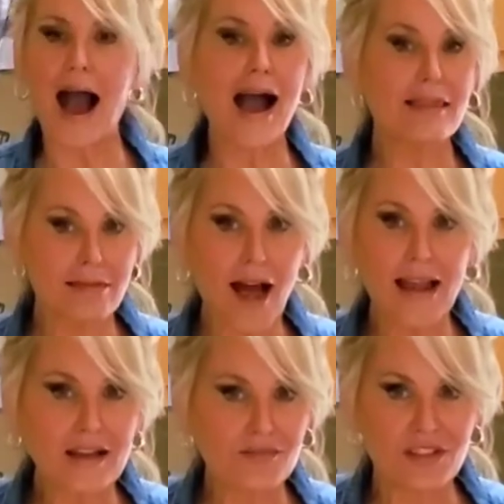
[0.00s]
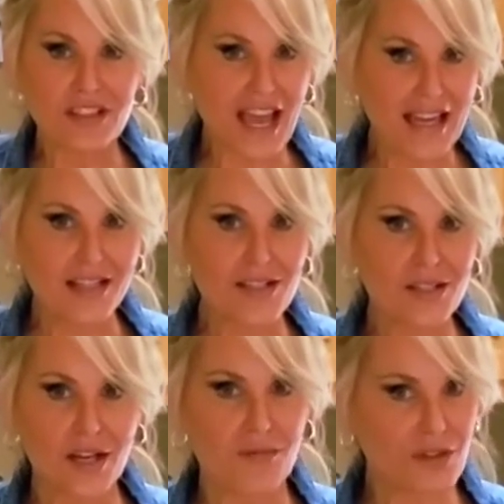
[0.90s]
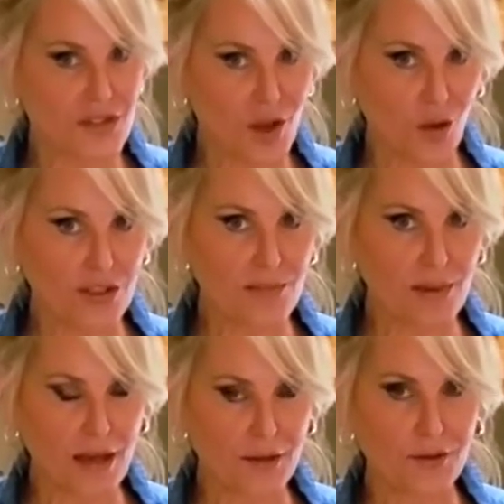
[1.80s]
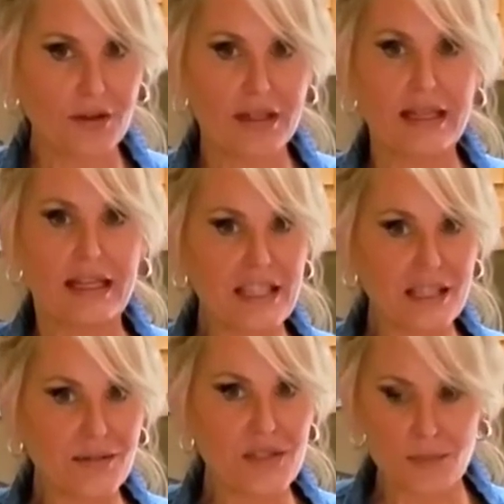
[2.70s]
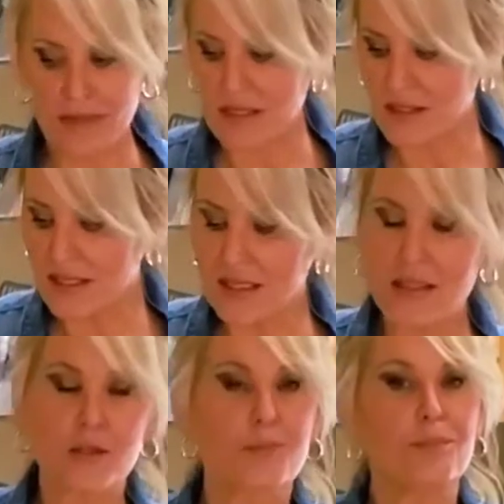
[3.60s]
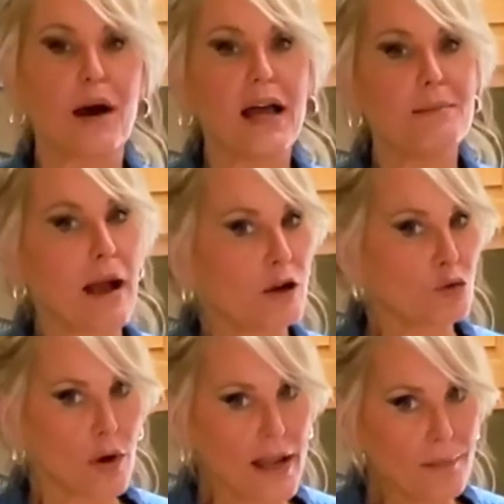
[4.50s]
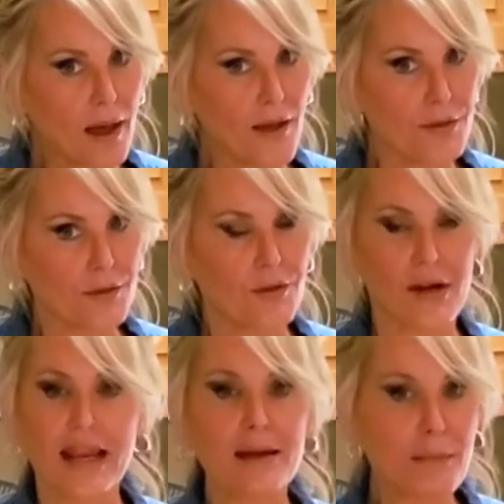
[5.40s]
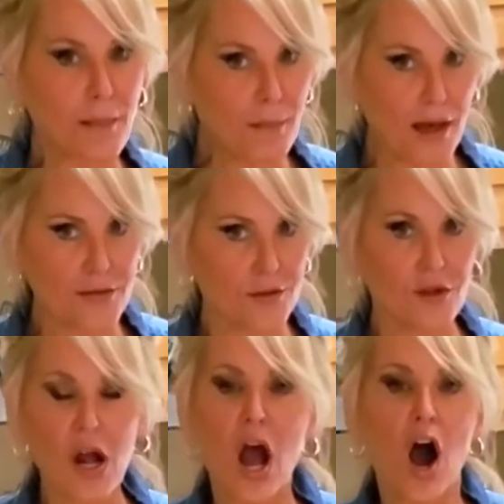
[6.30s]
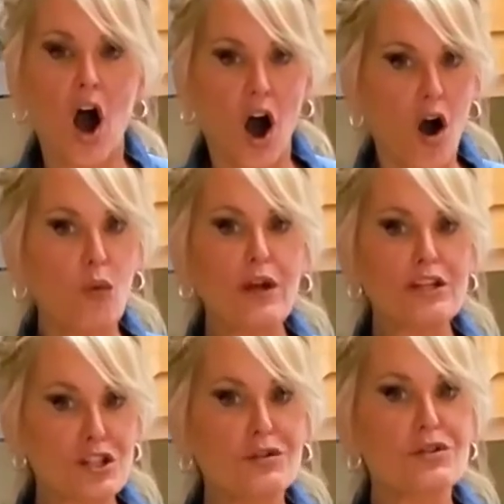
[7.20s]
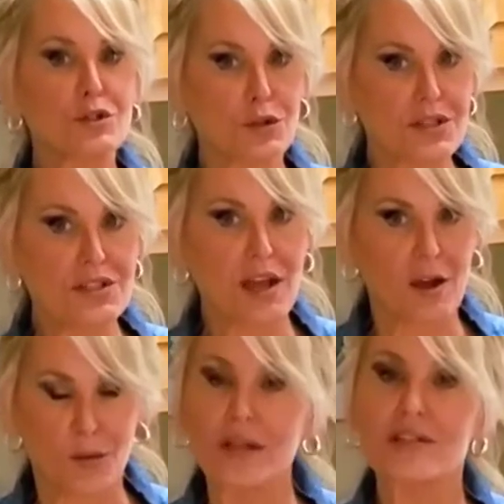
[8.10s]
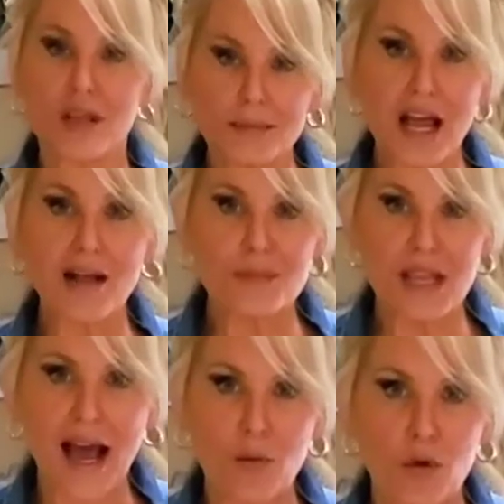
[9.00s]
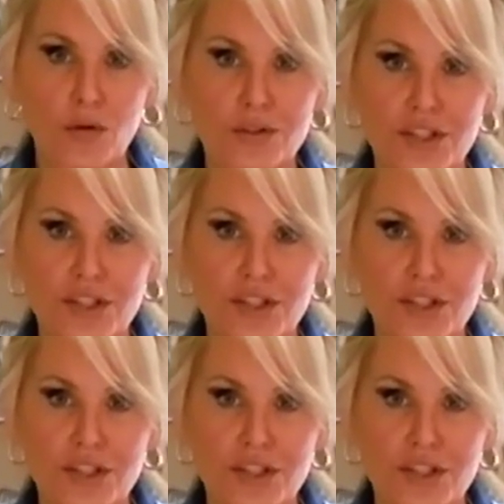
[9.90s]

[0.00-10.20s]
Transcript: I like the taste of the salted butter. gives the biscuits, but my grandmother and my mother always used Crisco, and sometimes I will